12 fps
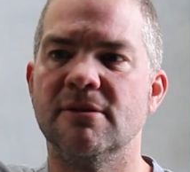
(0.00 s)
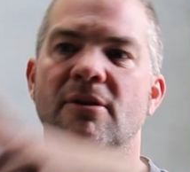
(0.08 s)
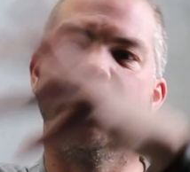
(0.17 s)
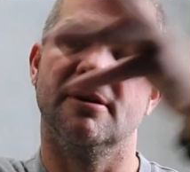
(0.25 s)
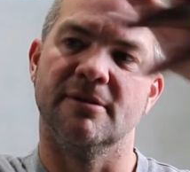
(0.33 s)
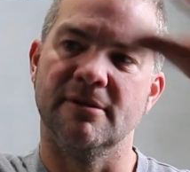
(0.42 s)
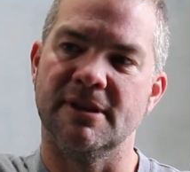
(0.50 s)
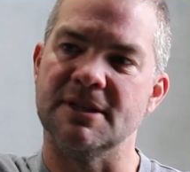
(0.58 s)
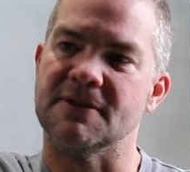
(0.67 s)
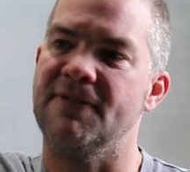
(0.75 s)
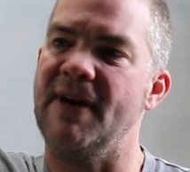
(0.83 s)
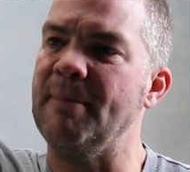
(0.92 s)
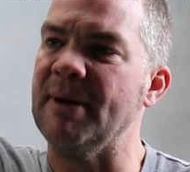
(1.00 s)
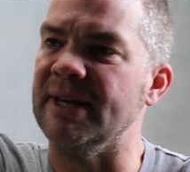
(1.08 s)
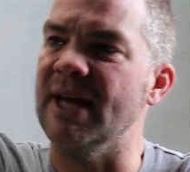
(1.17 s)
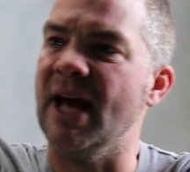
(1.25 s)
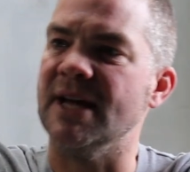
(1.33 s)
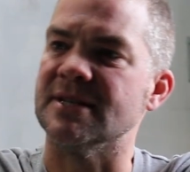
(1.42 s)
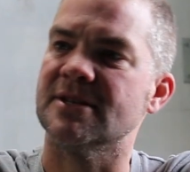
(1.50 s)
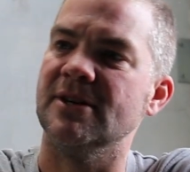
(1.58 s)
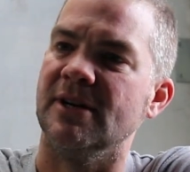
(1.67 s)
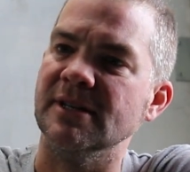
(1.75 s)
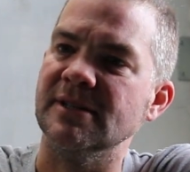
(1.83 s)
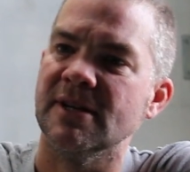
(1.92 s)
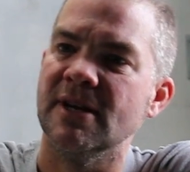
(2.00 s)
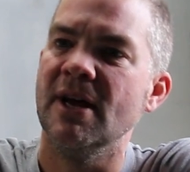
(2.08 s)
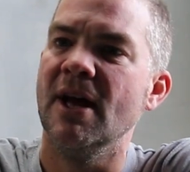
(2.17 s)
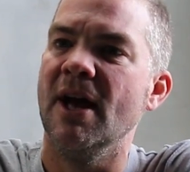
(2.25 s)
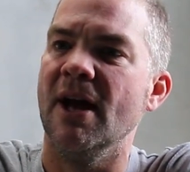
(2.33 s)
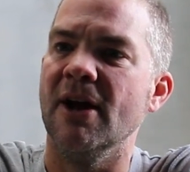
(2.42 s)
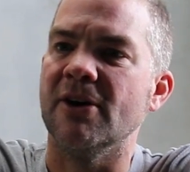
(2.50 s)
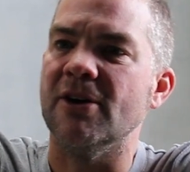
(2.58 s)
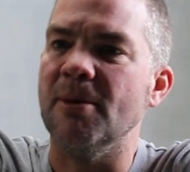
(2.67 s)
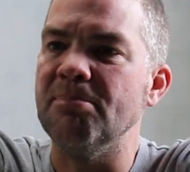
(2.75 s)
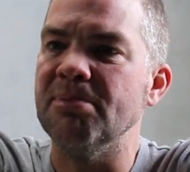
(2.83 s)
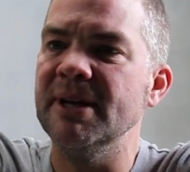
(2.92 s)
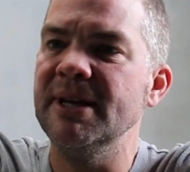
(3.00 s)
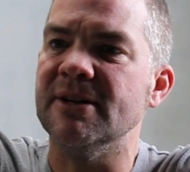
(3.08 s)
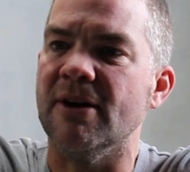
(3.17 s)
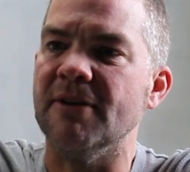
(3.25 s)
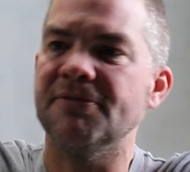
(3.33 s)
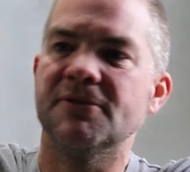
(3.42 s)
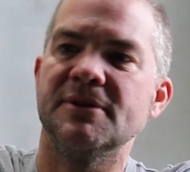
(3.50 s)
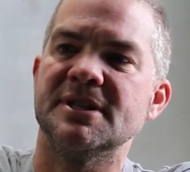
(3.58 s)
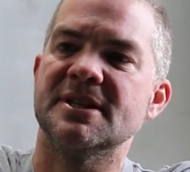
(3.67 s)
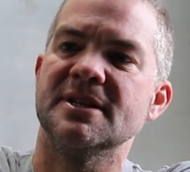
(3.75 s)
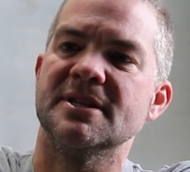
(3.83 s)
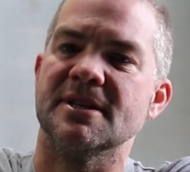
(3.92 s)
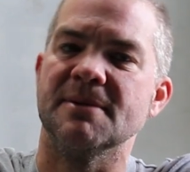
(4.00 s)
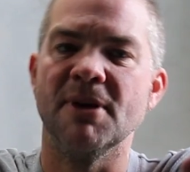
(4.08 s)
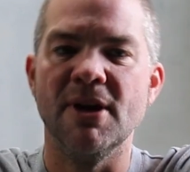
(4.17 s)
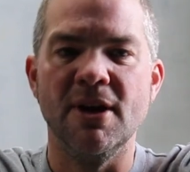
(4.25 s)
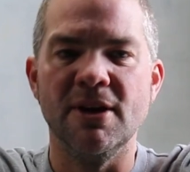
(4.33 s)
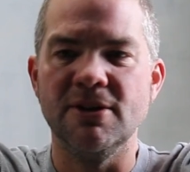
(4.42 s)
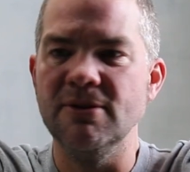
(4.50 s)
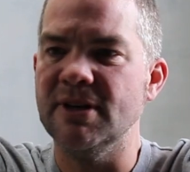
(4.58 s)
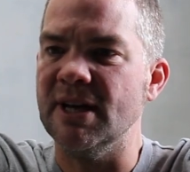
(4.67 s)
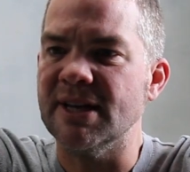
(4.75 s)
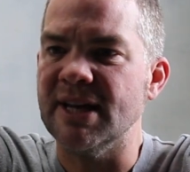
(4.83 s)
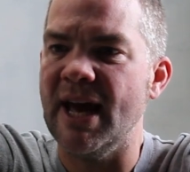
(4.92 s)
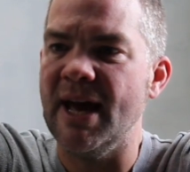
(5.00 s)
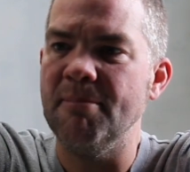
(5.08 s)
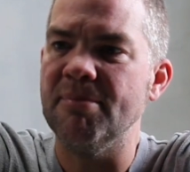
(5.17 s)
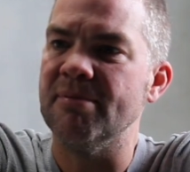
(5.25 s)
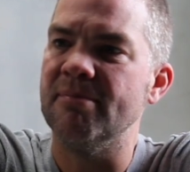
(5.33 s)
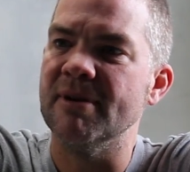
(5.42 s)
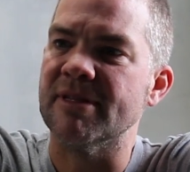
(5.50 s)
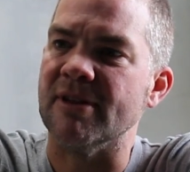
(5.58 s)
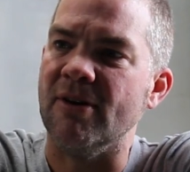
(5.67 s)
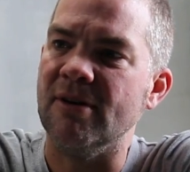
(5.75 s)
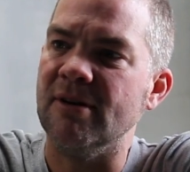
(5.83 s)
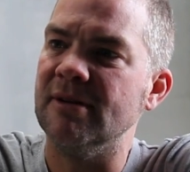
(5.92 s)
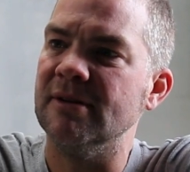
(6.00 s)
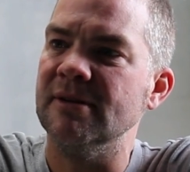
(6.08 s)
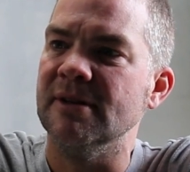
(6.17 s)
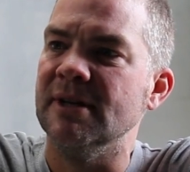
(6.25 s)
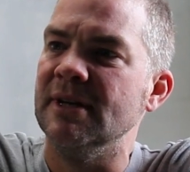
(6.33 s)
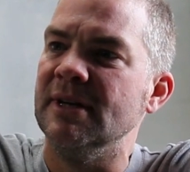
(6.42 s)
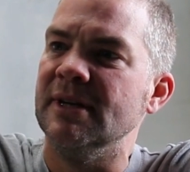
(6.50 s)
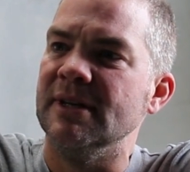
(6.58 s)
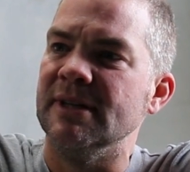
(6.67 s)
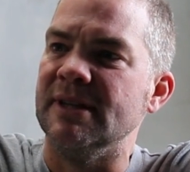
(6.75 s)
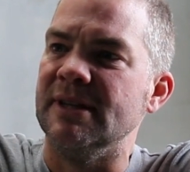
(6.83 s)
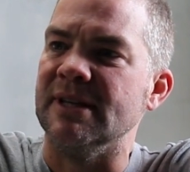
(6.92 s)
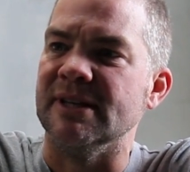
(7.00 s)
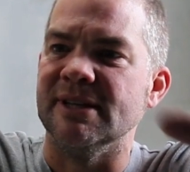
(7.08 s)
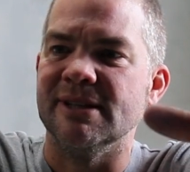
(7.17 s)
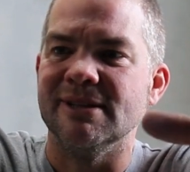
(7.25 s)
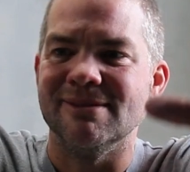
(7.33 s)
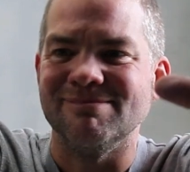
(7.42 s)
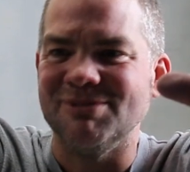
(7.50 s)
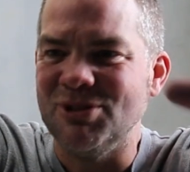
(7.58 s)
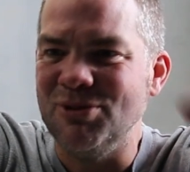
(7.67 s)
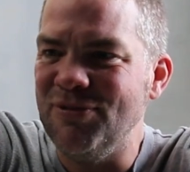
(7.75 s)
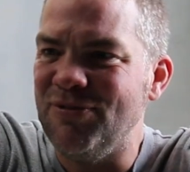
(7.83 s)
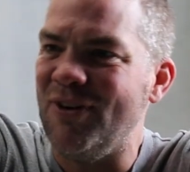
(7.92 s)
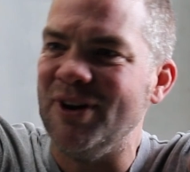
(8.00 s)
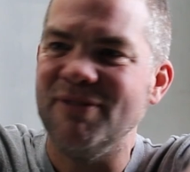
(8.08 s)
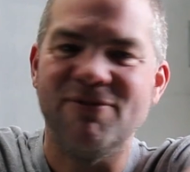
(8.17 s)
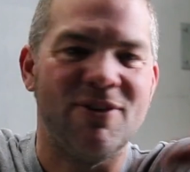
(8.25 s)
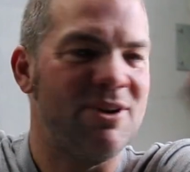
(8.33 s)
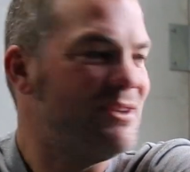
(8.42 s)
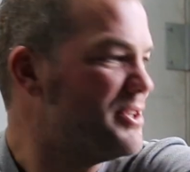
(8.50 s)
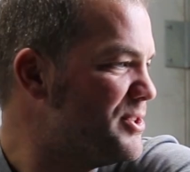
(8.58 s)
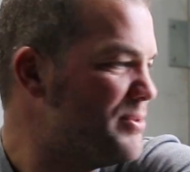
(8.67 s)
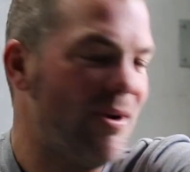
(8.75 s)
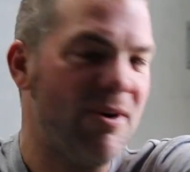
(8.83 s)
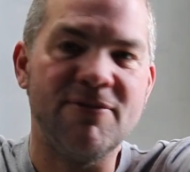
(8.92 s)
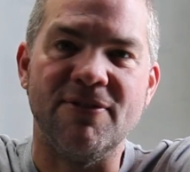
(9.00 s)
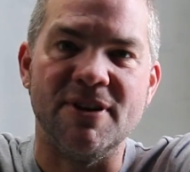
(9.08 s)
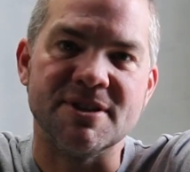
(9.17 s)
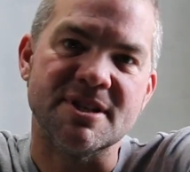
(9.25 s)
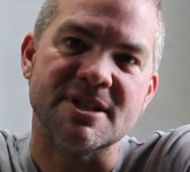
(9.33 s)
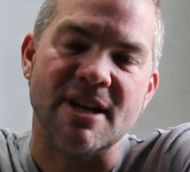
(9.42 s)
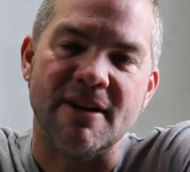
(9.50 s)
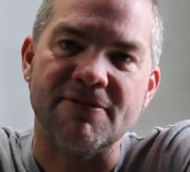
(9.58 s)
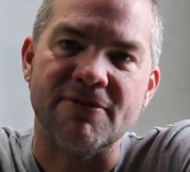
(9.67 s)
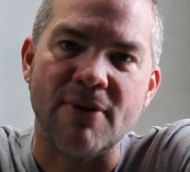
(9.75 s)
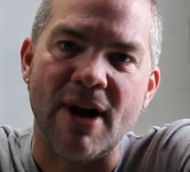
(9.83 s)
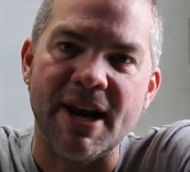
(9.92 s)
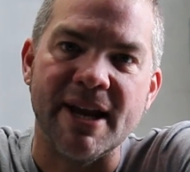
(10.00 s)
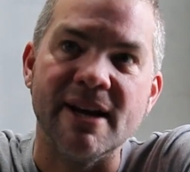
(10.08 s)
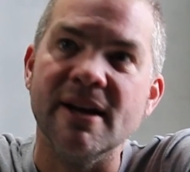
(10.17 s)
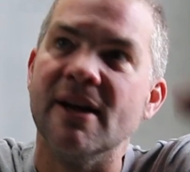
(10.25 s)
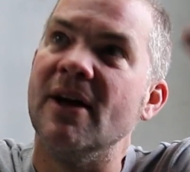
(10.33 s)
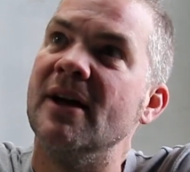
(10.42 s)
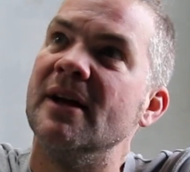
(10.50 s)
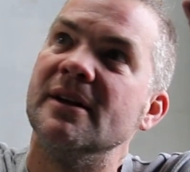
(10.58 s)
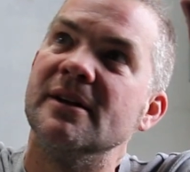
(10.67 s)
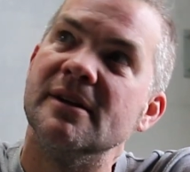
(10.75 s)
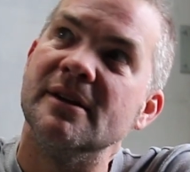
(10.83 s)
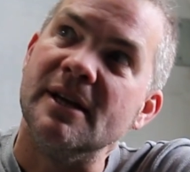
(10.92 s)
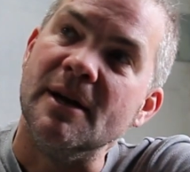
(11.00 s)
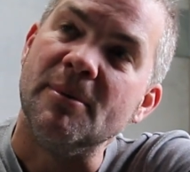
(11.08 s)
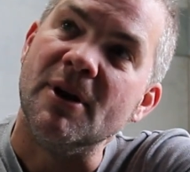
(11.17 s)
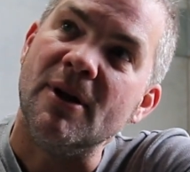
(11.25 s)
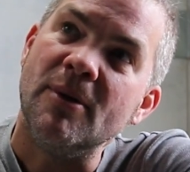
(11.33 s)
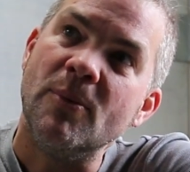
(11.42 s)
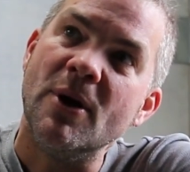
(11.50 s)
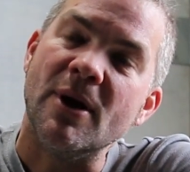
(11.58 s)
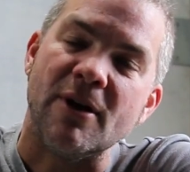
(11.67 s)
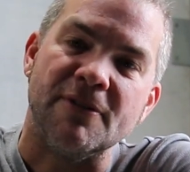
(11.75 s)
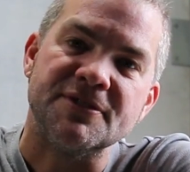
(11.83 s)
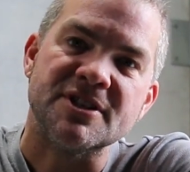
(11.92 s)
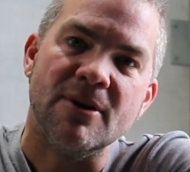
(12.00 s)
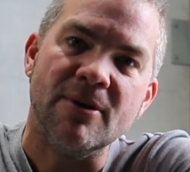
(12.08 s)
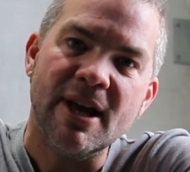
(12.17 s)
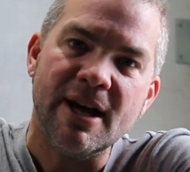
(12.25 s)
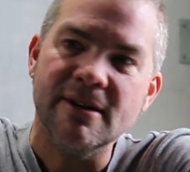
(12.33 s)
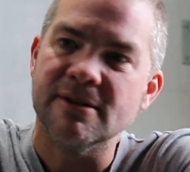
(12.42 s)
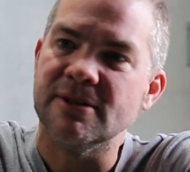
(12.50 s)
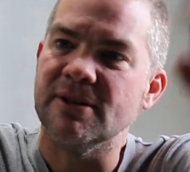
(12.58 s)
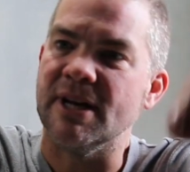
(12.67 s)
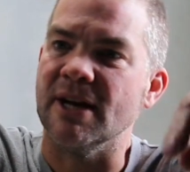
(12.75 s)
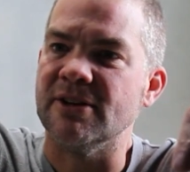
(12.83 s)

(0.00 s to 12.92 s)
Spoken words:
or this family has got, a complete off-grid system. You can camp with all the 240 volt, the 12 volt stuff running. It will all work off solar. You can